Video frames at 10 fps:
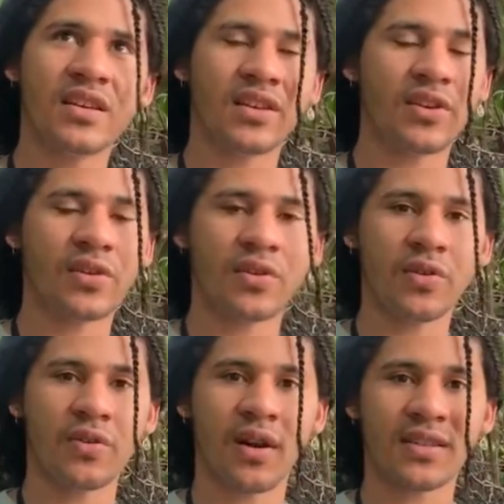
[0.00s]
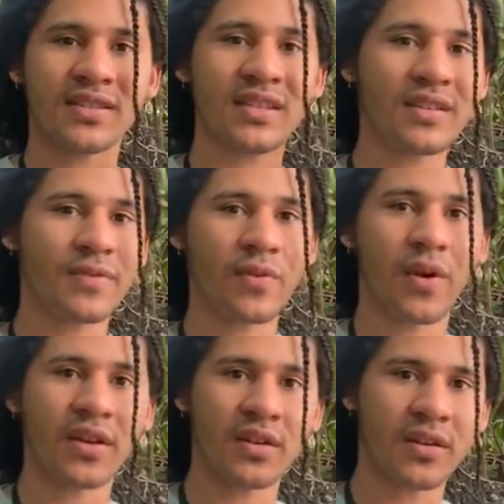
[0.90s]
you don't know, Stevie
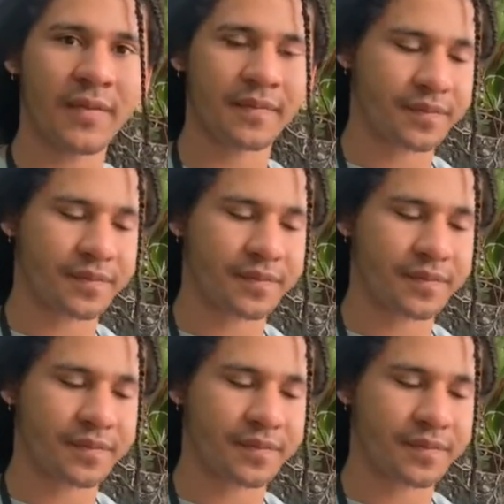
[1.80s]
Wonder,